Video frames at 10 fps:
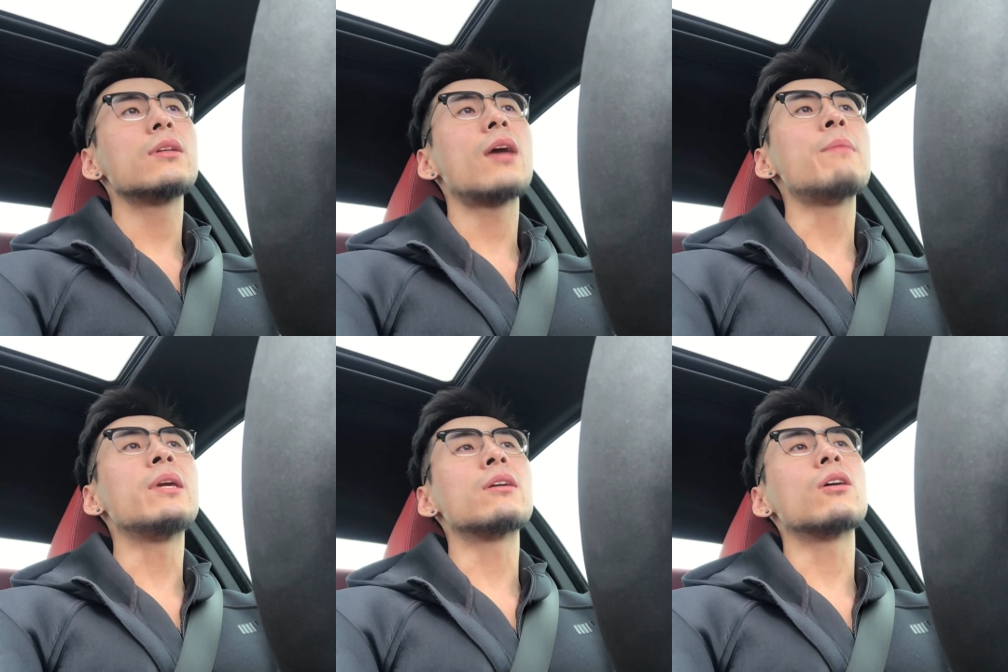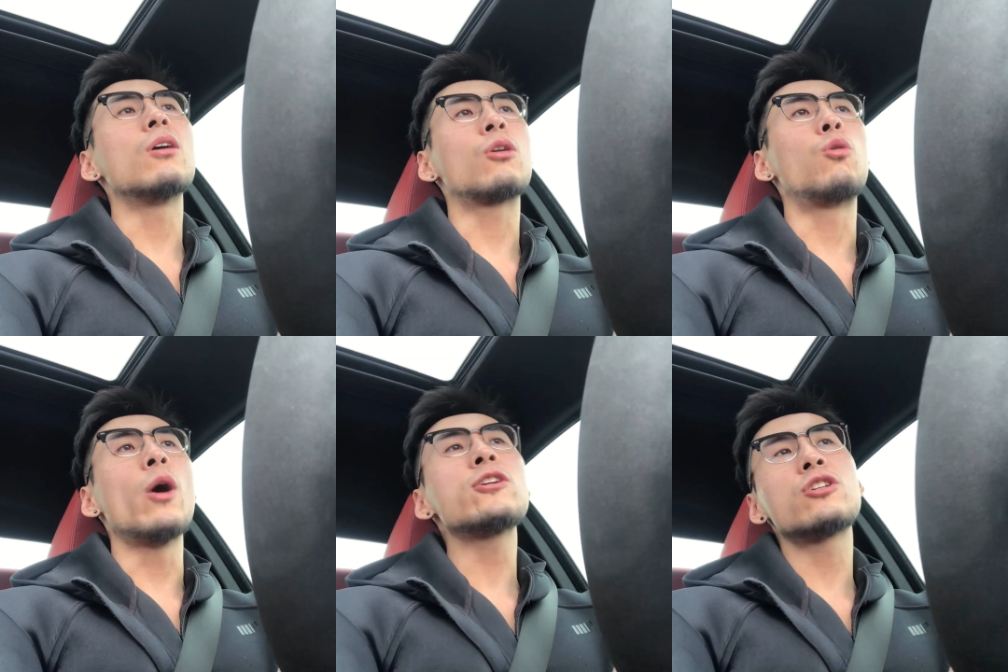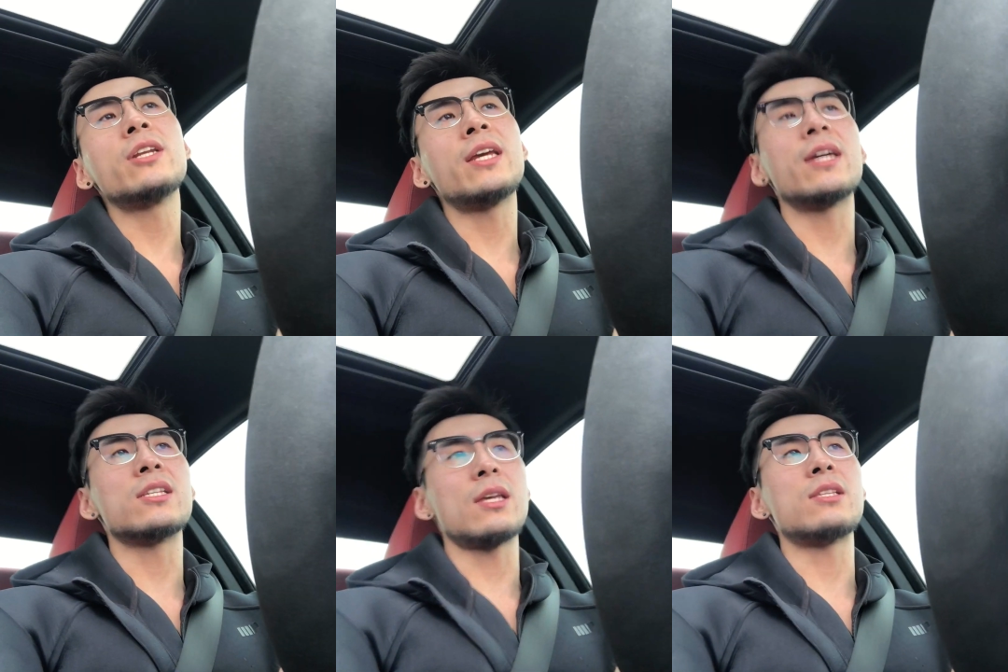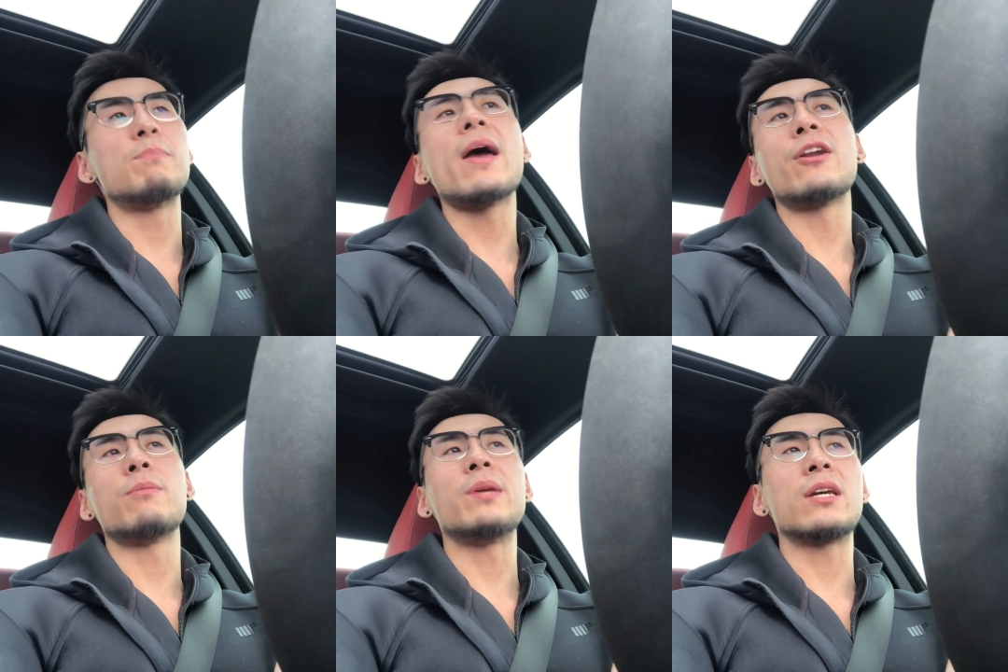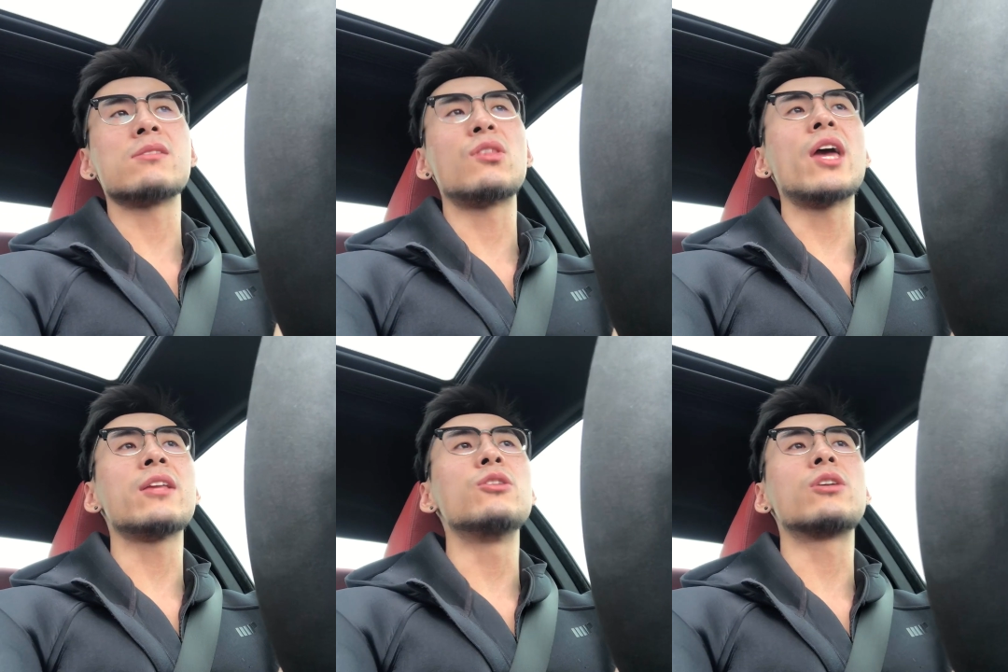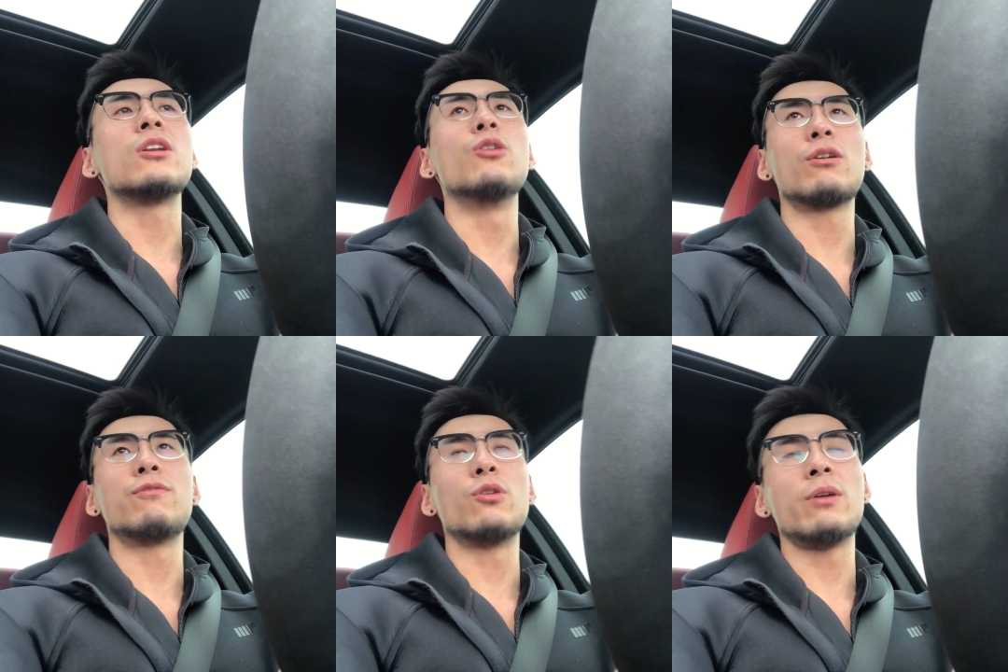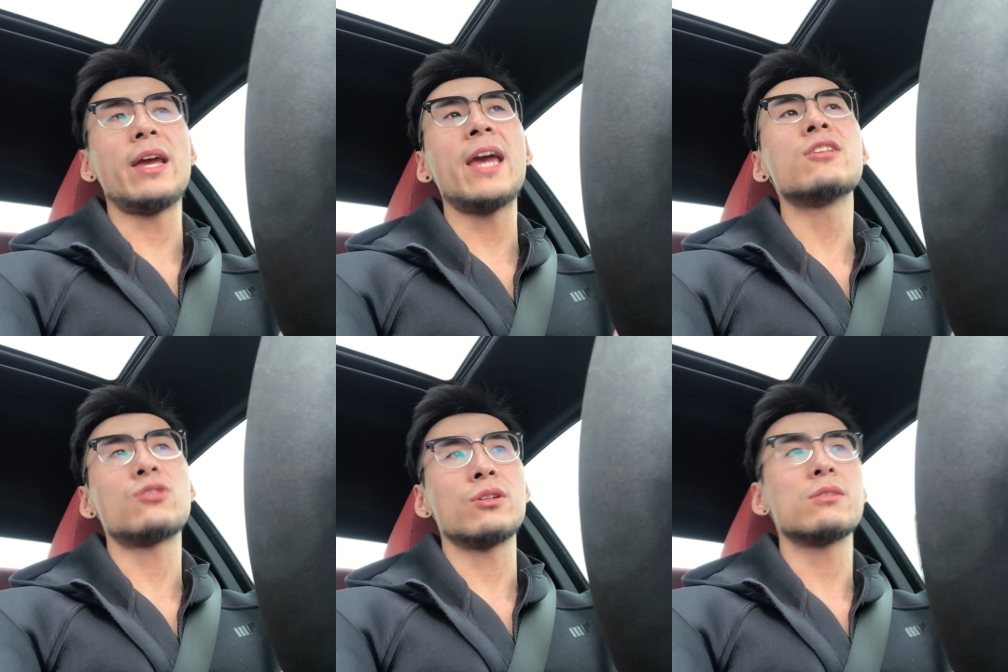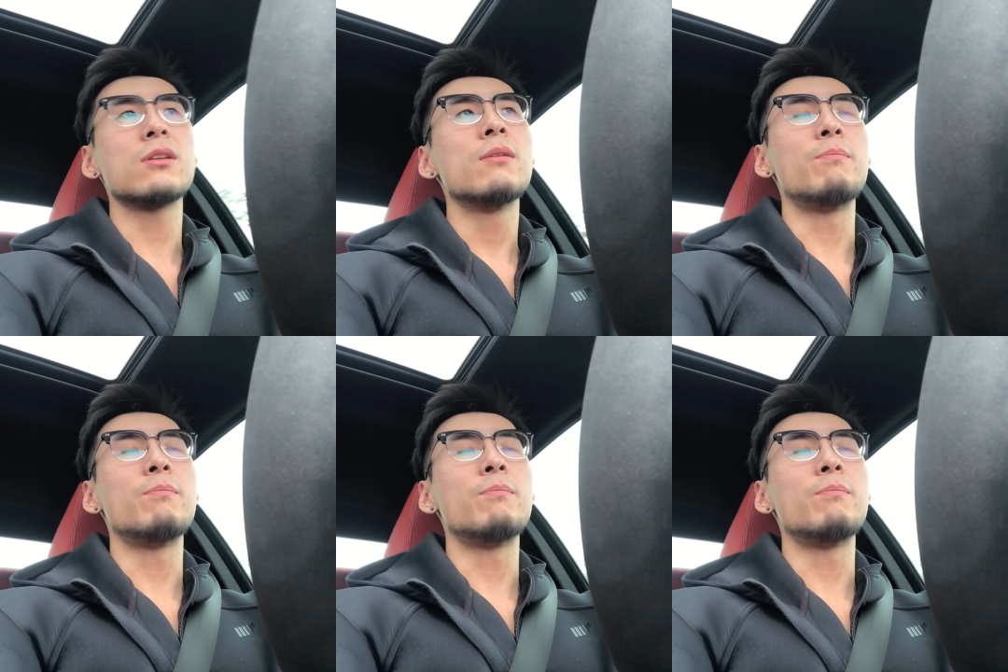I mean, questioning is better, because then you can look for answers.